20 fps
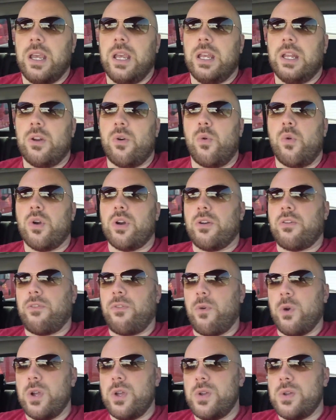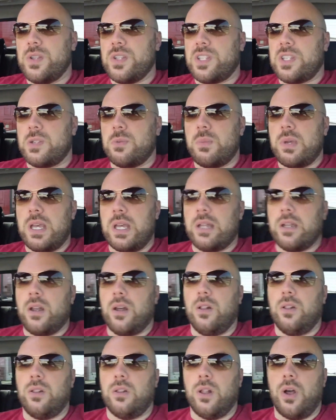in order for you to submit
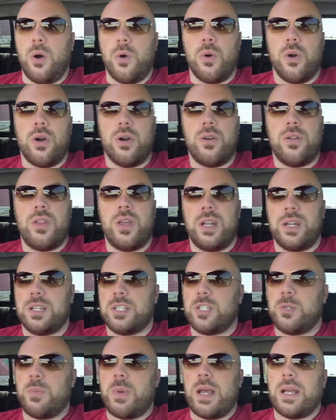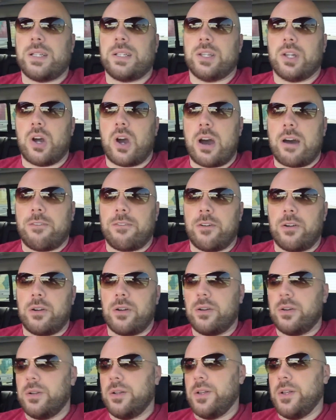a lower than expected
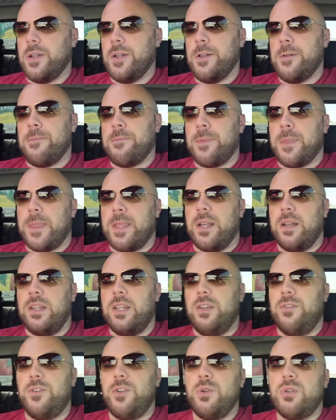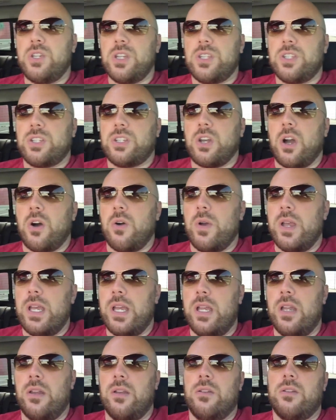offer. If you just go
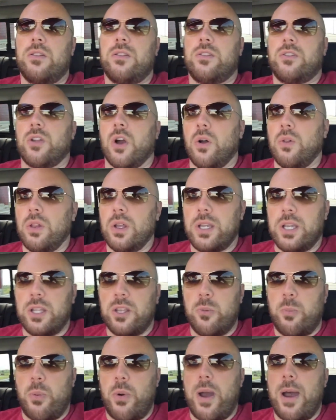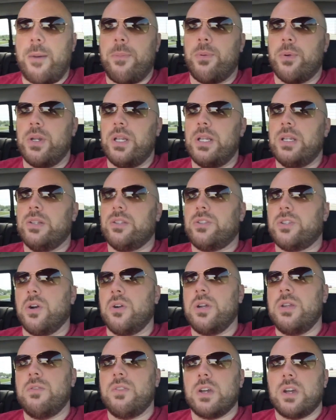in, don't look at the property,
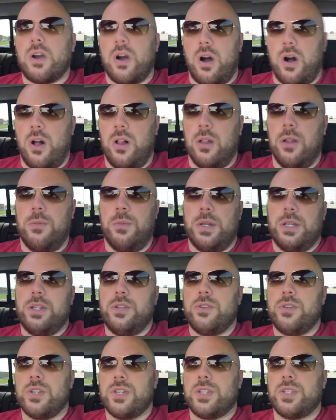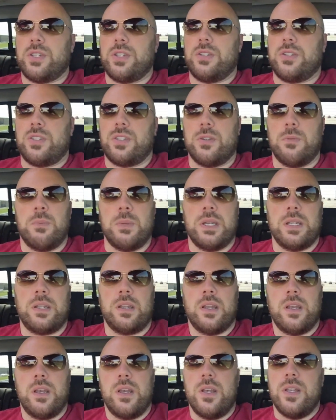don't even call them, and you just submit
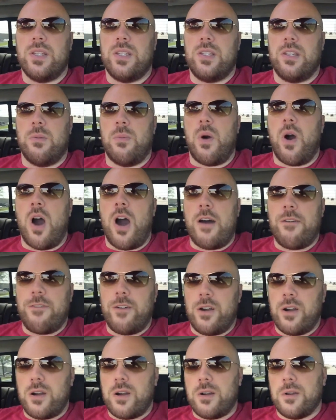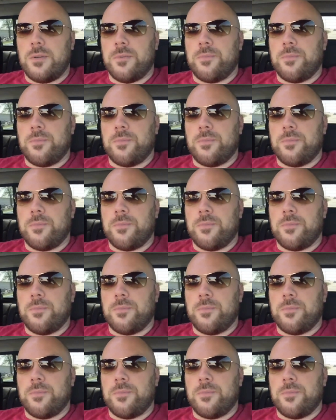some offer,